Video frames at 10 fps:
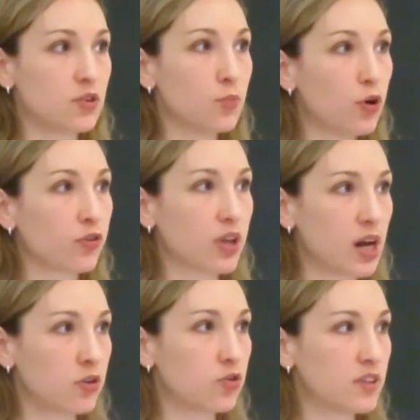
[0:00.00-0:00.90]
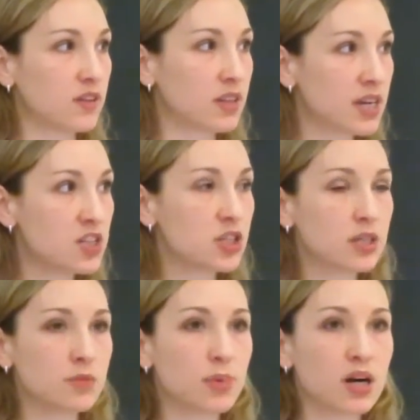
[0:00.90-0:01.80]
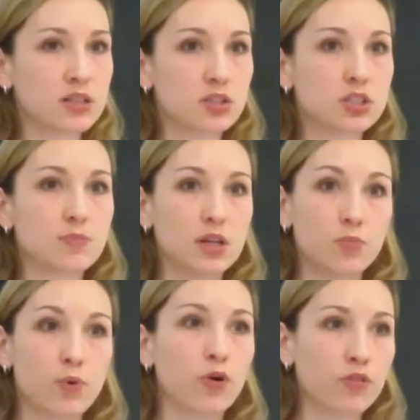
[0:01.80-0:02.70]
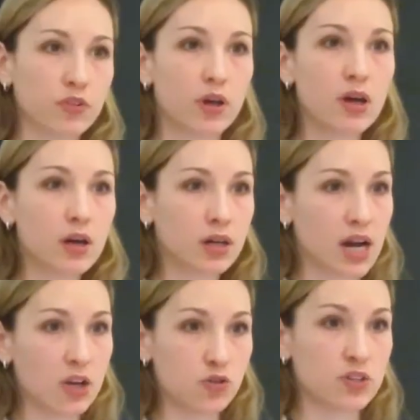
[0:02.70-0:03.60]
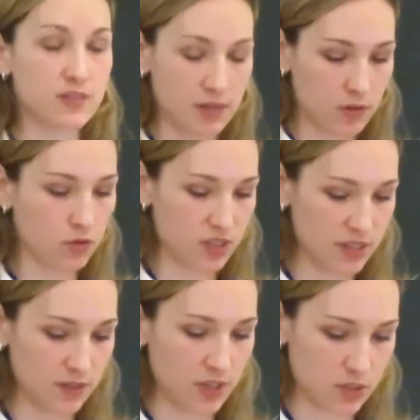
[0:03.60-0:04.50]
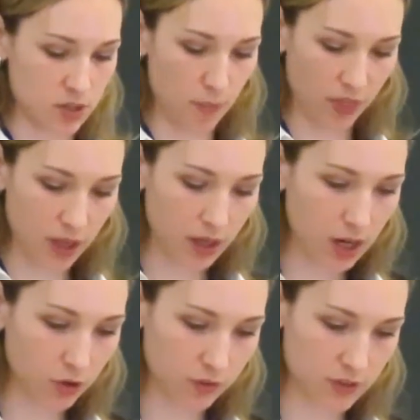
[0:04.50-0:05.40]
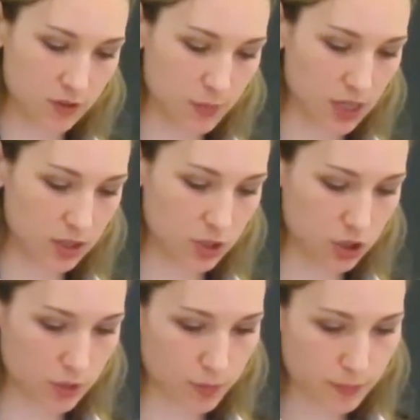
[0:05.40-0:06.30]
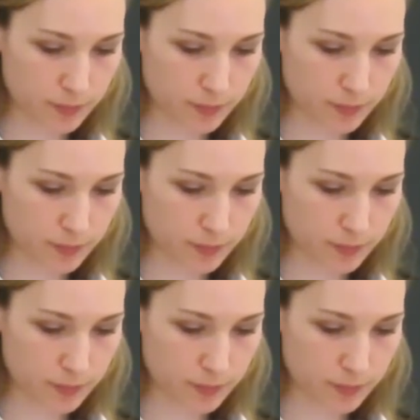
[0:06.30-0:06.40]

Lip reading: So both countries engaging in a partnership and both countries receiving something out of this partnership.